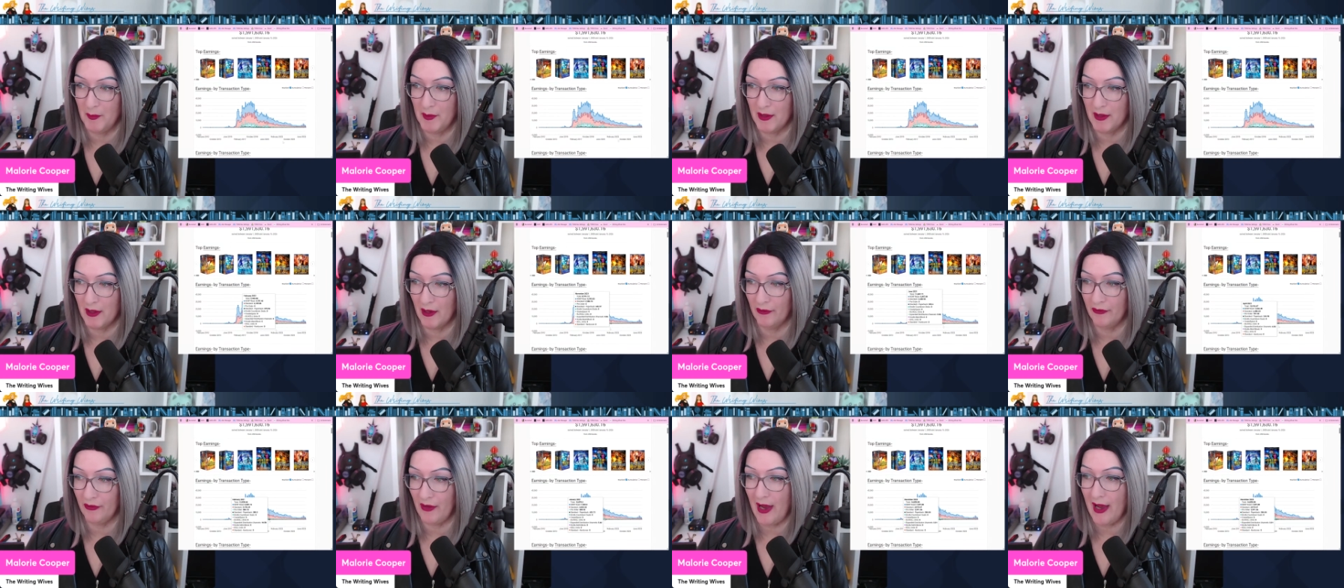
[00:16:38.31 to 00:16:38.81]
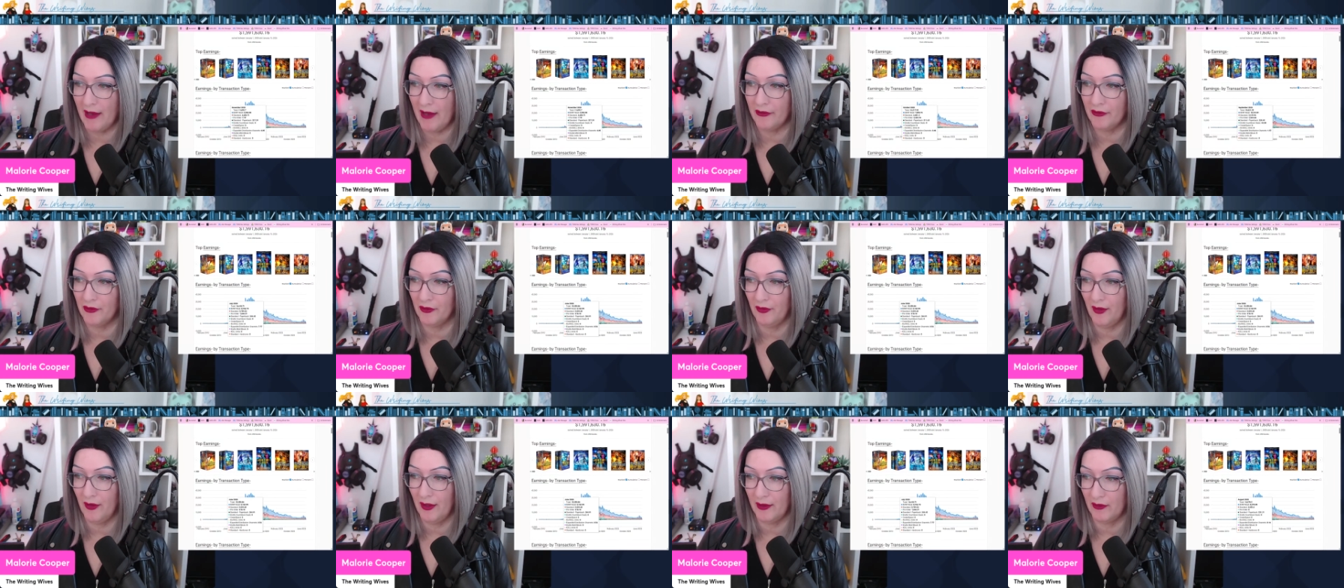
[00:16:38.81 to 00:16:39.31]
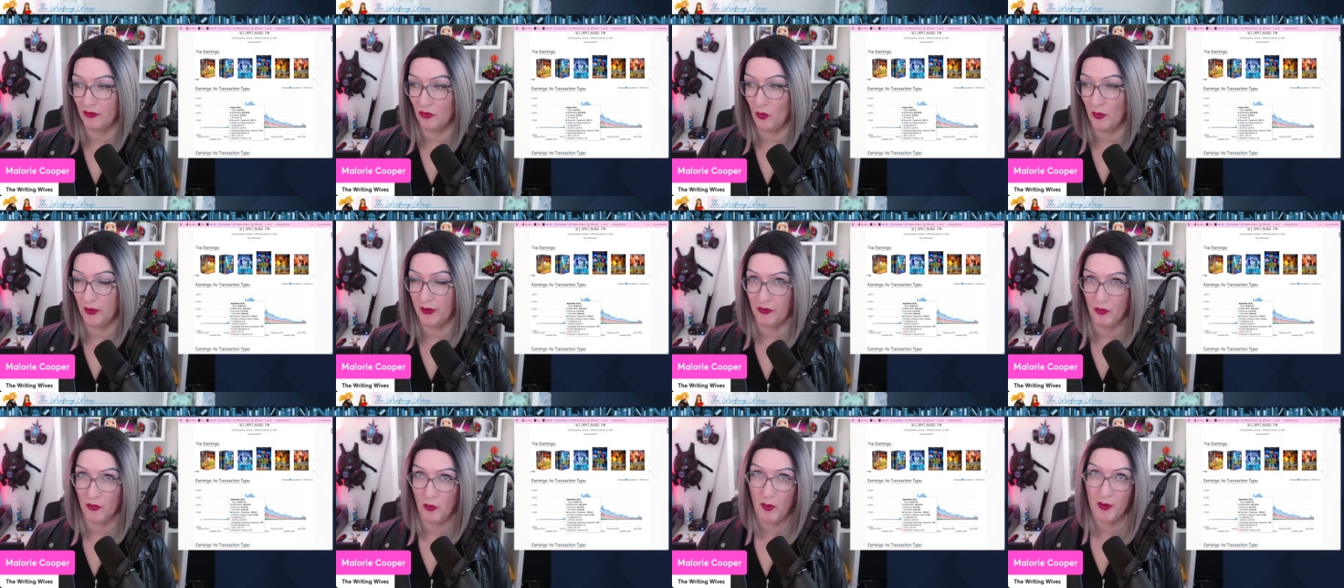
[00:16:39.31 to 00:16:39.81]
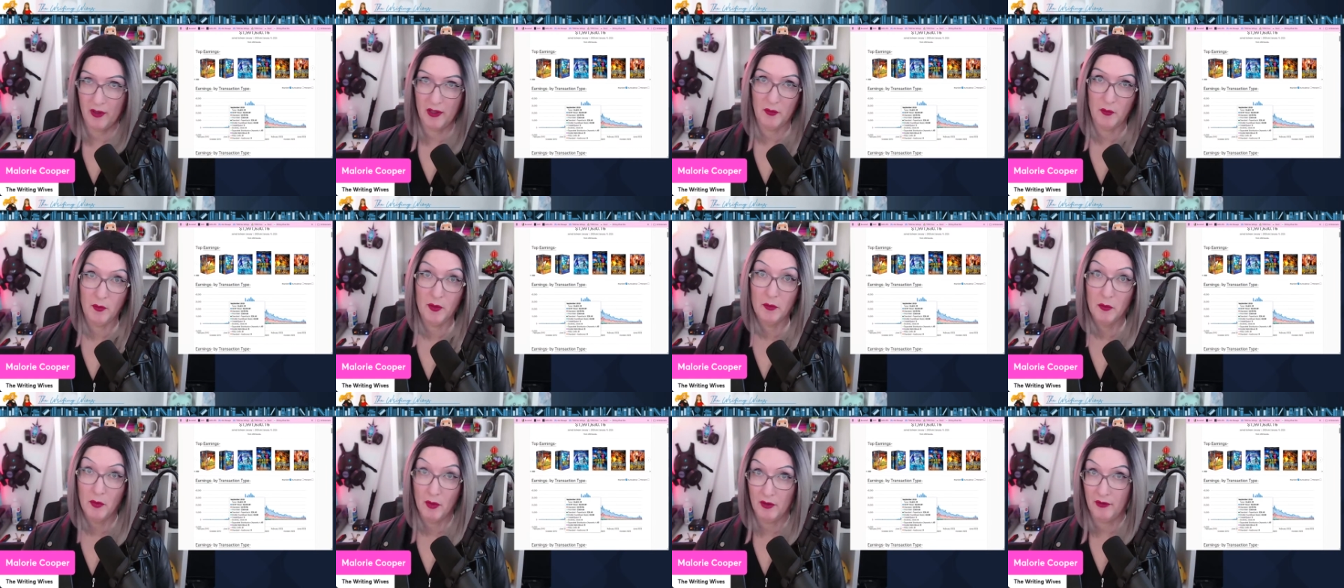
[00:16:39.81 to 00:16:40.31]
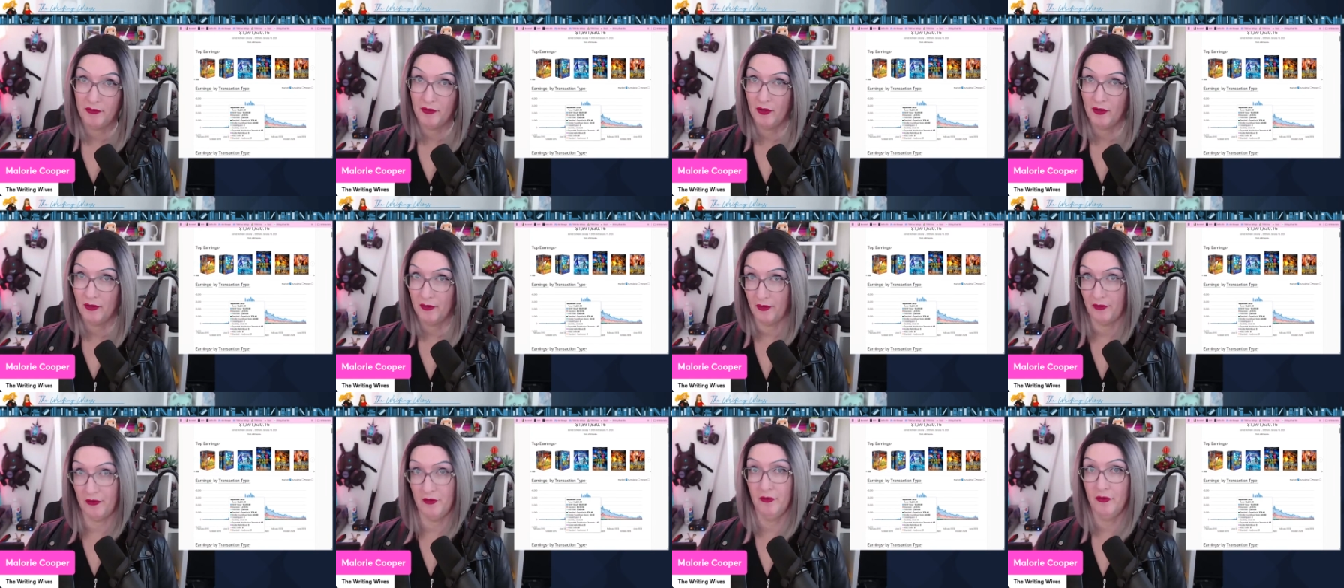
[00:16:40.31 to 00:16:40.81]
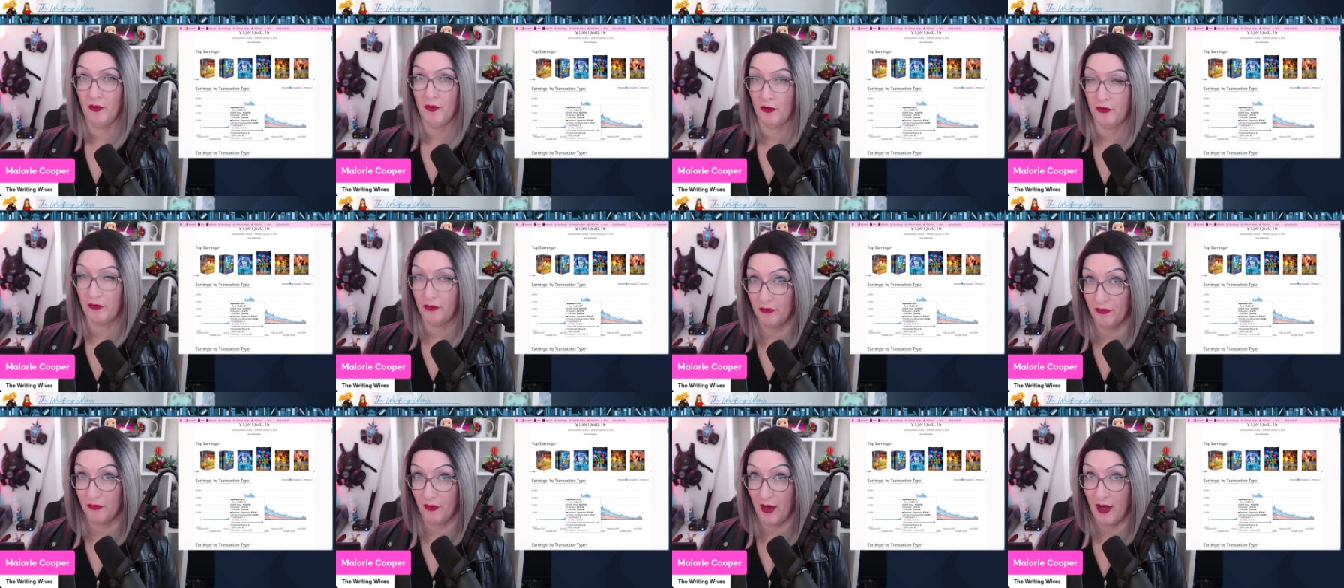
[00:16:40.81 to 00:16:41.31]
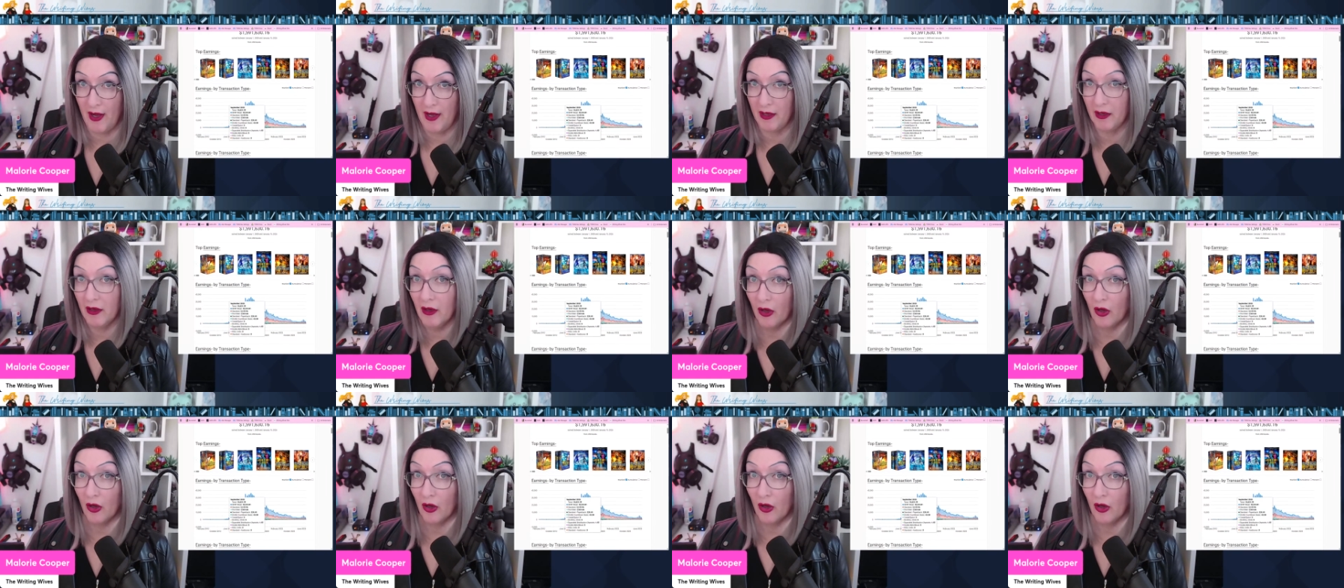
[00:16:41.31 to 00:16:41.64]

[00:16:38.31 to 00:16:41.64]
because as of like 2020, we really started to diversify